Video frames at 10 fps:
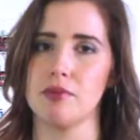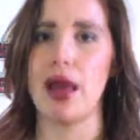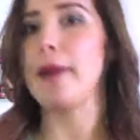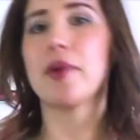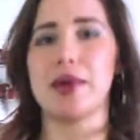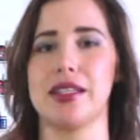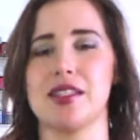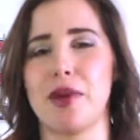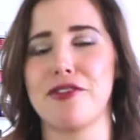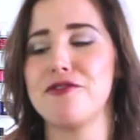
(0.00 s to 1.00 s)
Peppermint
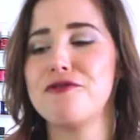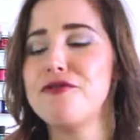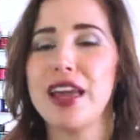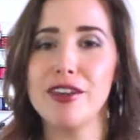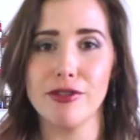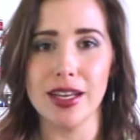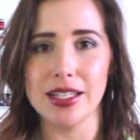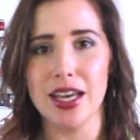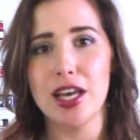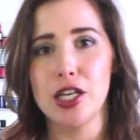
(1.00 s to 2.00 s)
is my
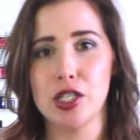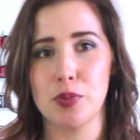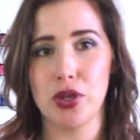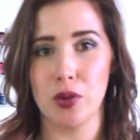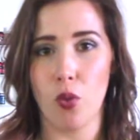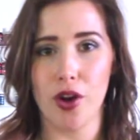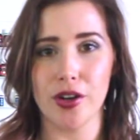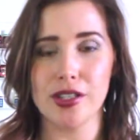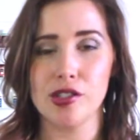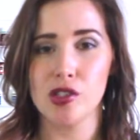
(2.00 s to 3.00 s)
favorite to put in water.
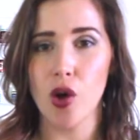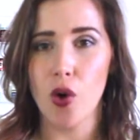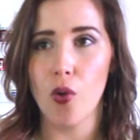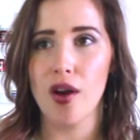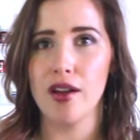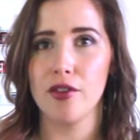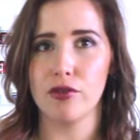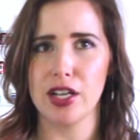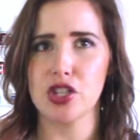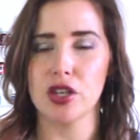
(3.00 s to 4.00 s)
It's so
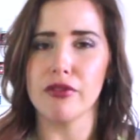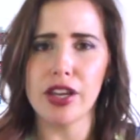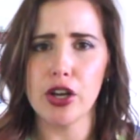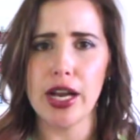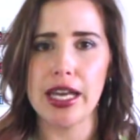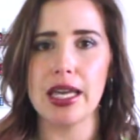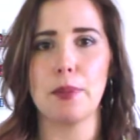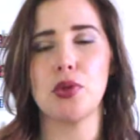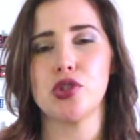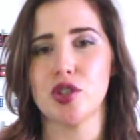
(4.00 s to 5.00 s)
fresh and invigorating.
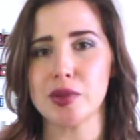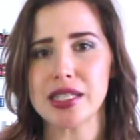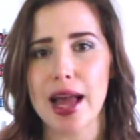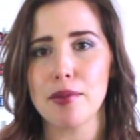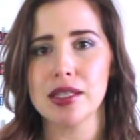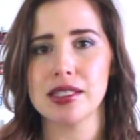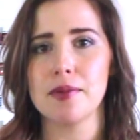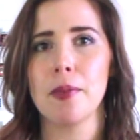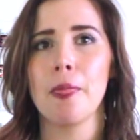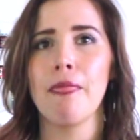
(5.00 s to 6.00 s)
It boosts your
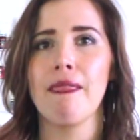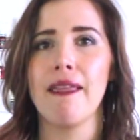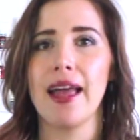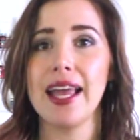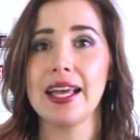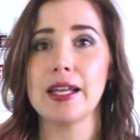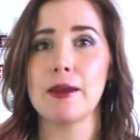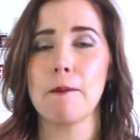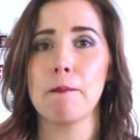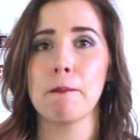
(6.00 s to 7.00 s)
metabolism,
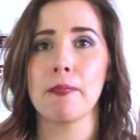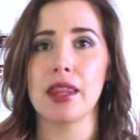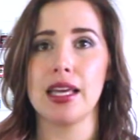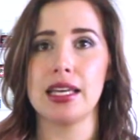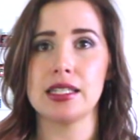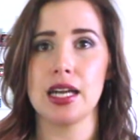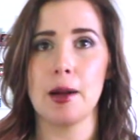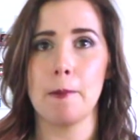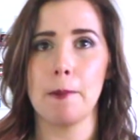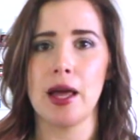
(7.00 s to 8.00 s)
and it
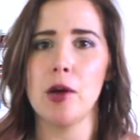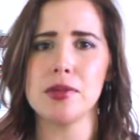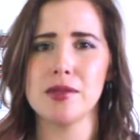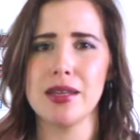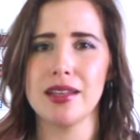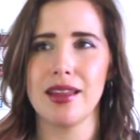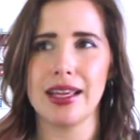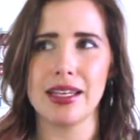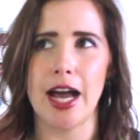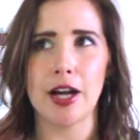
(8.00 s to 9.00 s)
helps me to
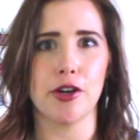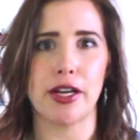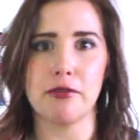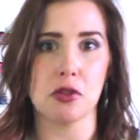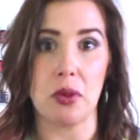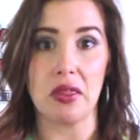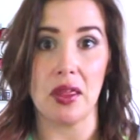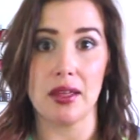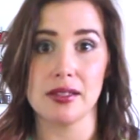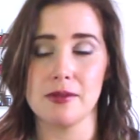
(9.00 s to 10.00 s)
like not crave sweet
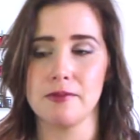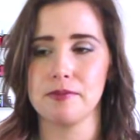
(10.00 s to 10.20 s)
things.